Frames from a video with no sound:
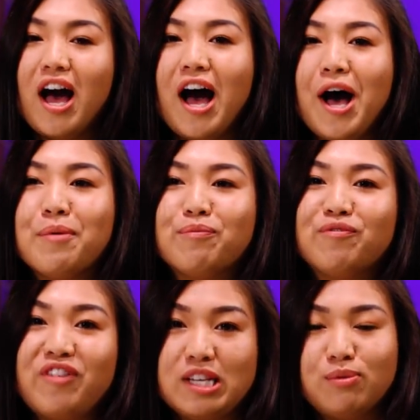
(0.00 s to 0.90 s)
um,
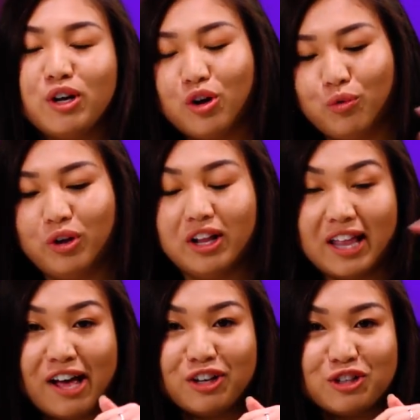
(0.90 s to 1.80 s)
Facebook will
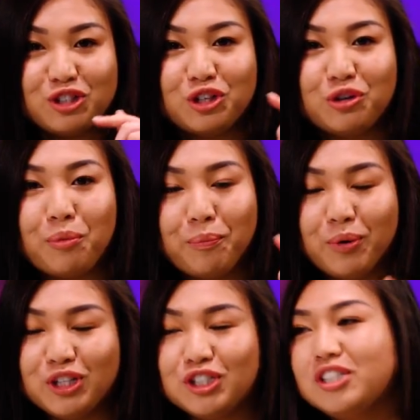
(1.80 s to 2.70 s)
allow you to
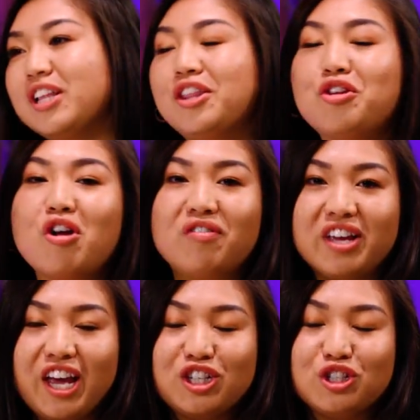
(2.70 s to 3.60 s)
push the
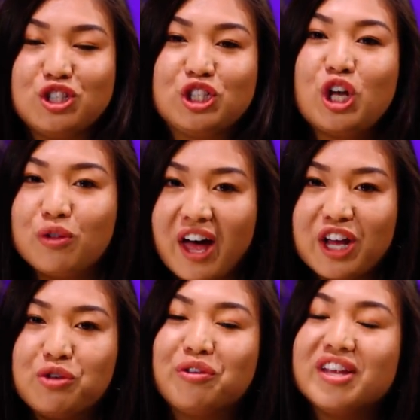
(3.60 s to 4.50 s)
notifications so that
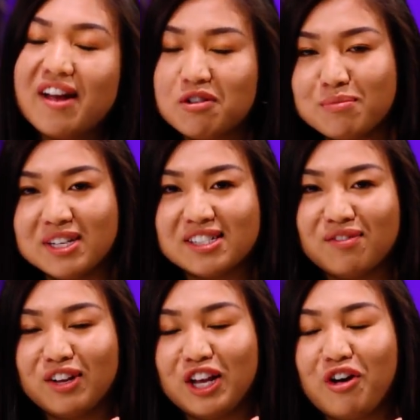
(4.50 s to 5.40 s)
you'll never miss a
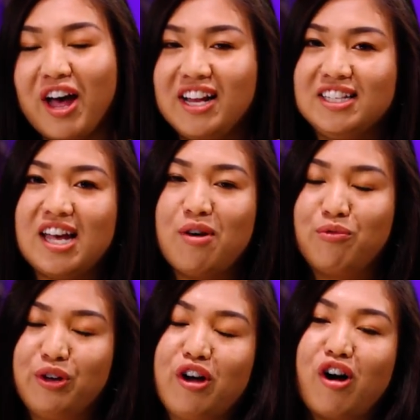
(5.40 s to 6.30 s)
video anytime we